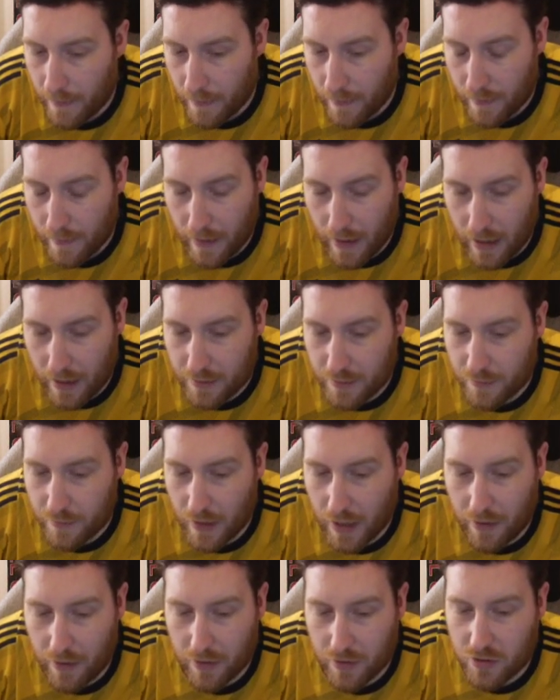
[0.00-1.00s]

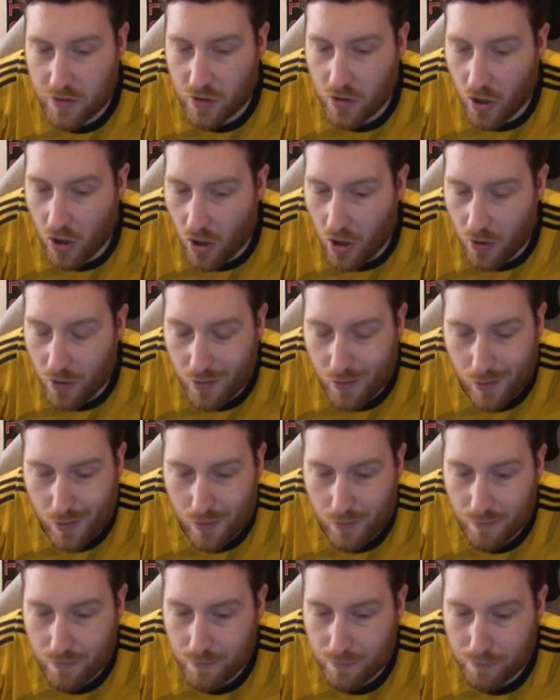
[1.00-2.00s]
Alderweireld's gone.
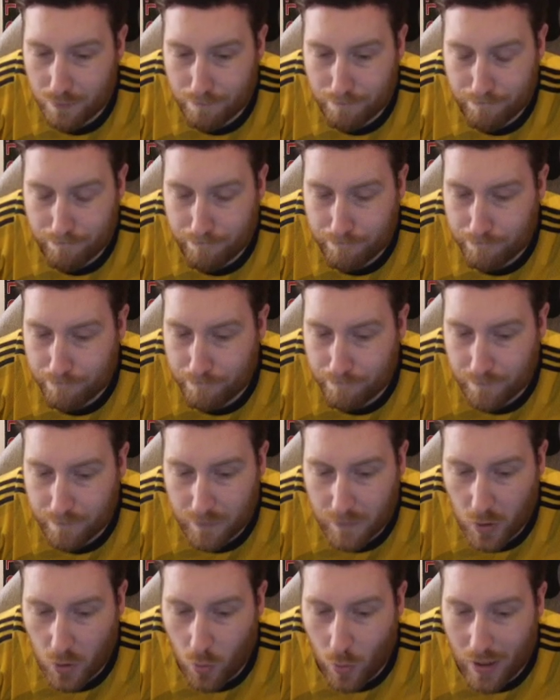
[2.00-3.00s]

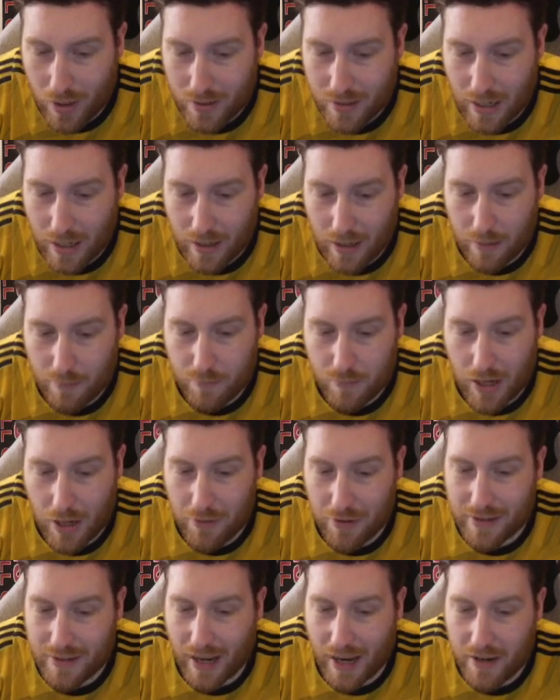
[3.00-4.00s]
Who else?
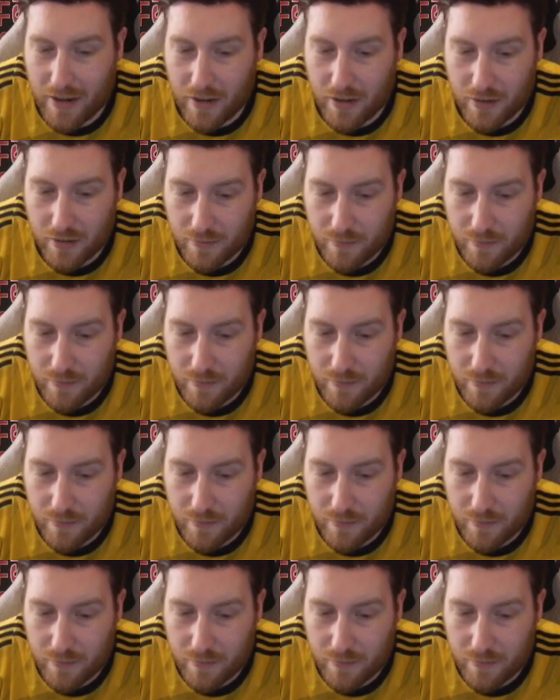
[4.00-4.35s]
Eric Dyer.